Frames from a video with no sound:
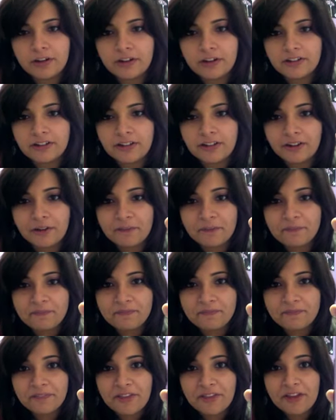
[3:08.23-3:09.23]
Oh my god.
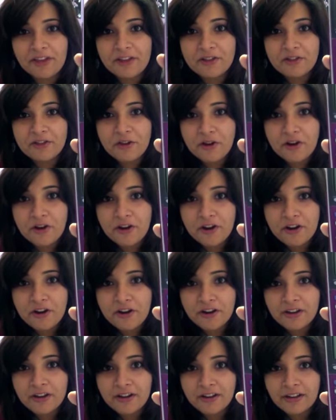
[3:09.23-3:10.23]
Okay.
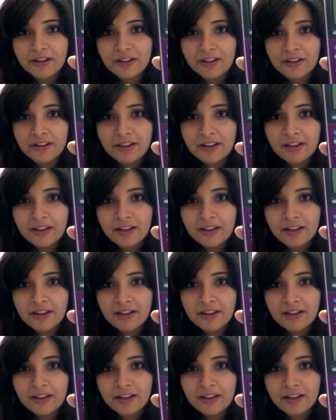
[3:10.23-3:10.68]
Enter.